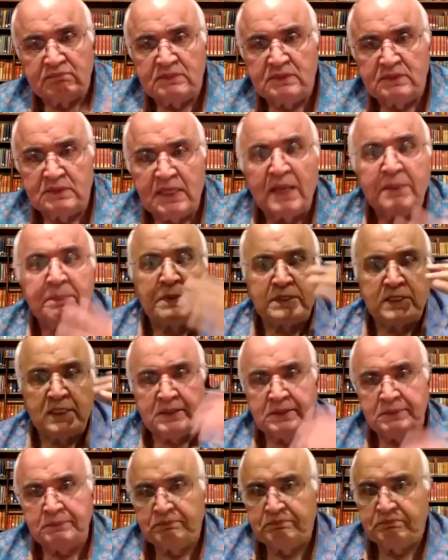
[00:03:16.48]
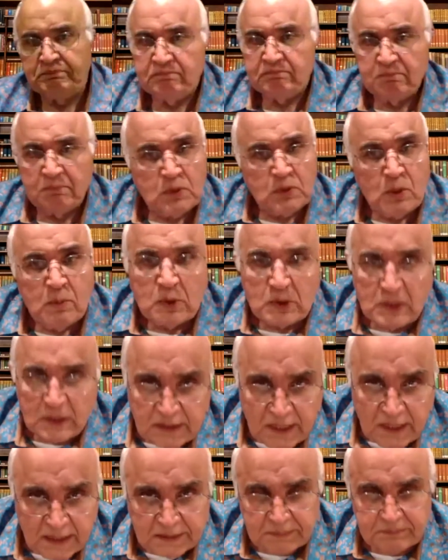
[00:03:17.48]
10%, no more than
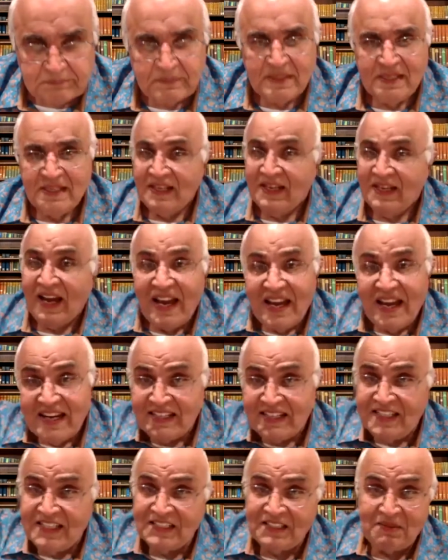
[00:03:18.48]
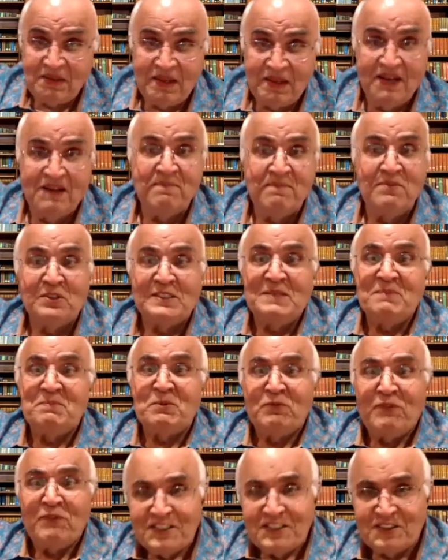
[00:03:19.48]
that. IITians are mostly
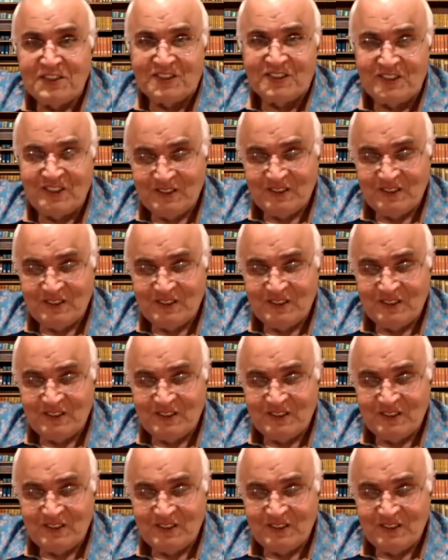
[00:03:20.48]
professors,